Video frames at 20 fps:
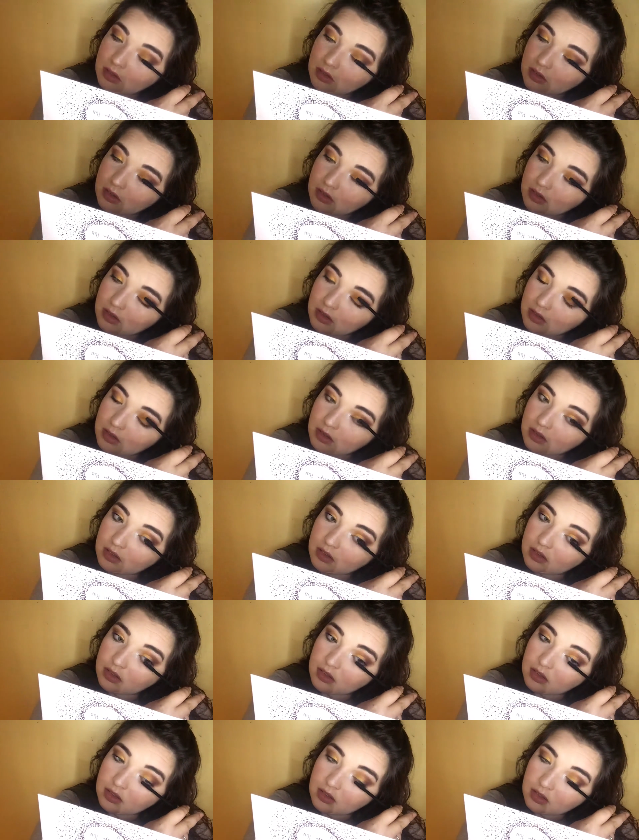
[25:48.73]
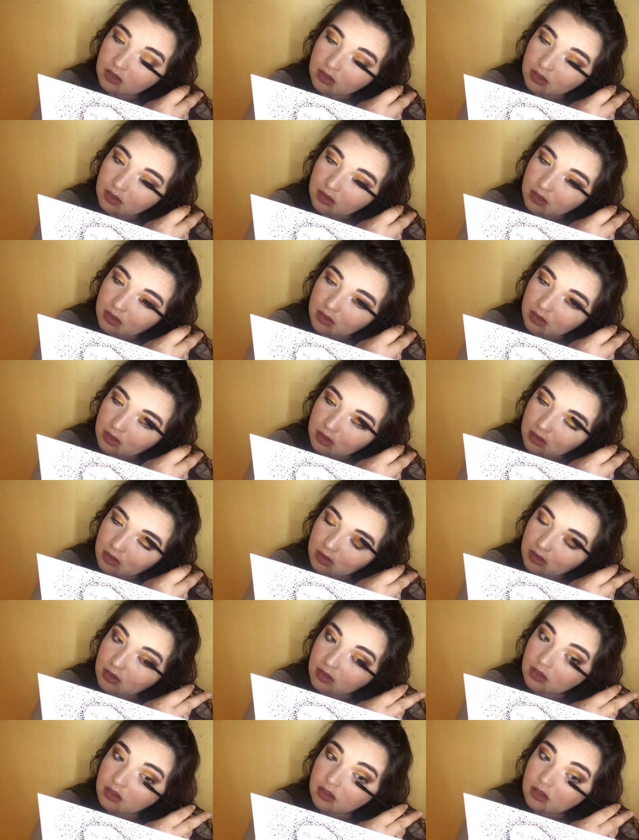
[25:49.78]

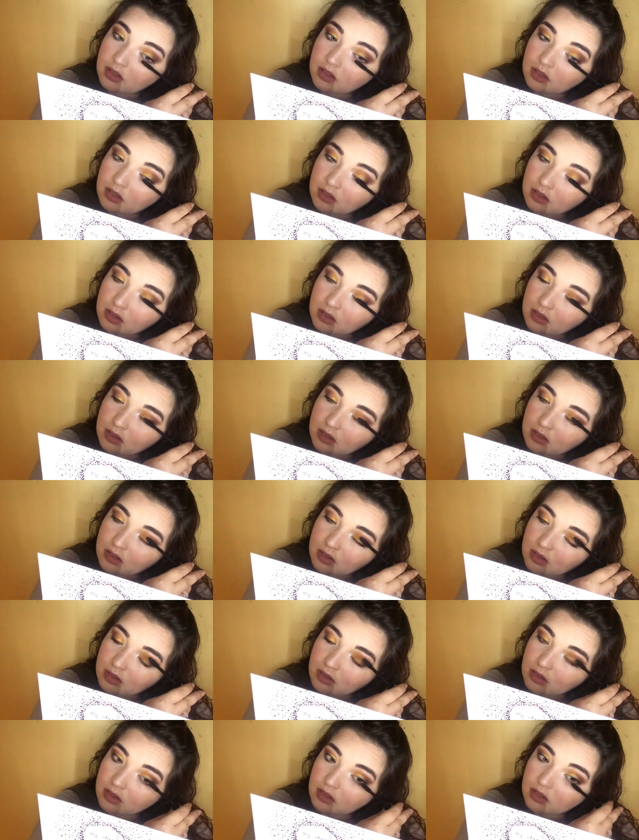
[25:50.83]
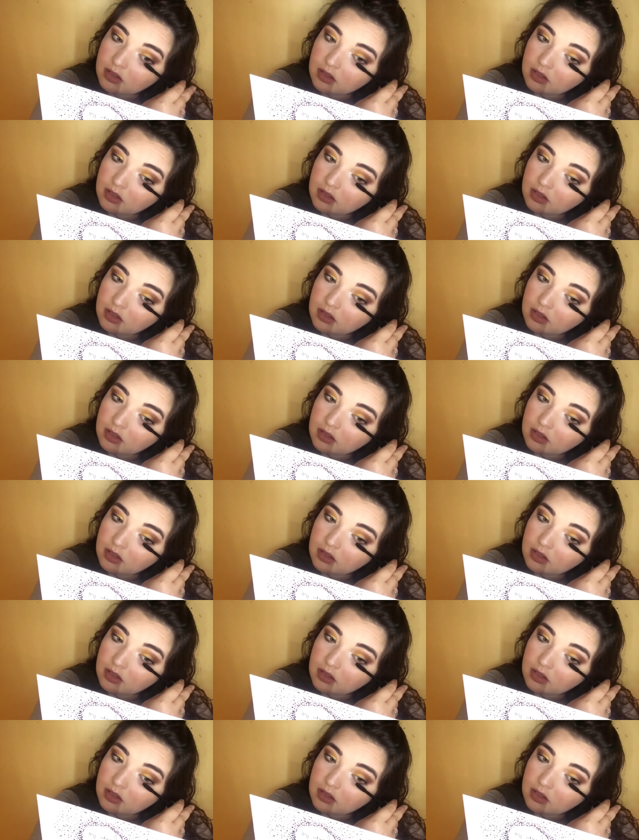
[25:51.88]
Nothing is said.